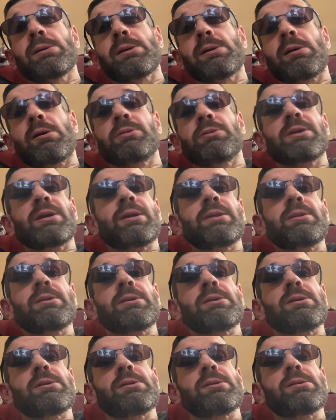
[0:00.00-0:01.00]
once I get
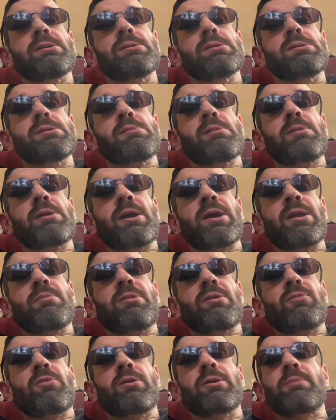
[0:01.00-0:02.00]
ahead of
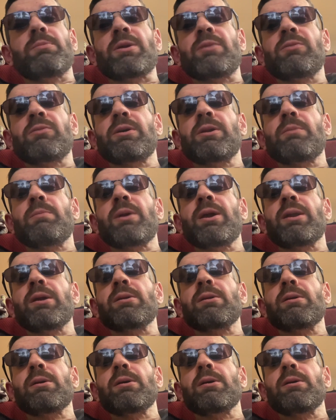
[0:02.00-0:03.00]
my water, I'm definitely going to make
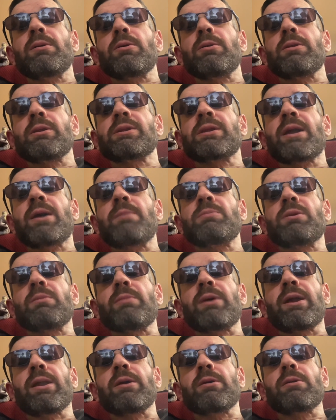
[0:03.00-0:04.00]
or attempt to
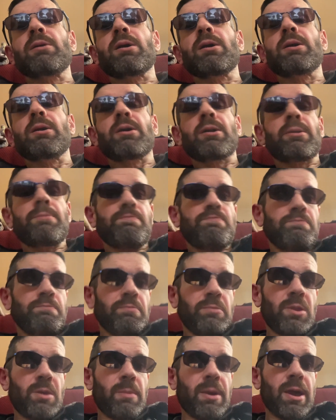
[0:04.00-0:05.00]
make a
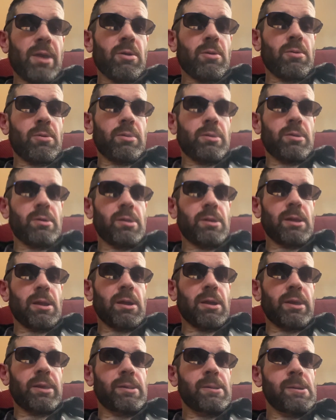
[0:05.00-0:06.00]
tobacco order
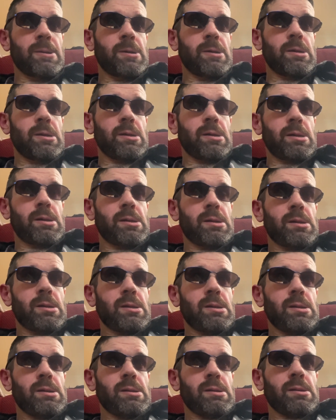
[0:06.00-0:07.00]
online.
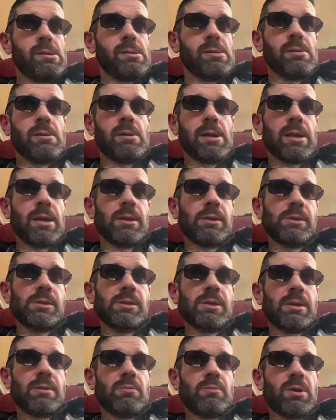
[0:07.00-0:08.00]
Or I can
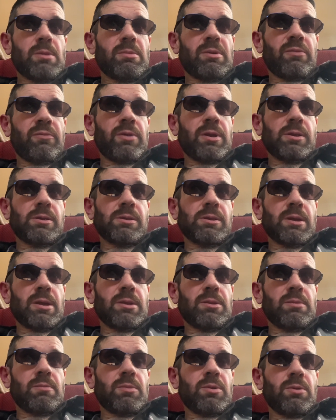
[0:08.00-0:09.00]
just get one of my friends to
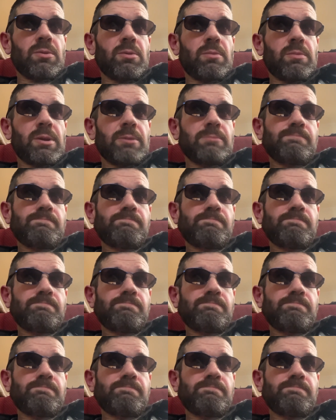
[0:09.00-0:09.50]
get them too. But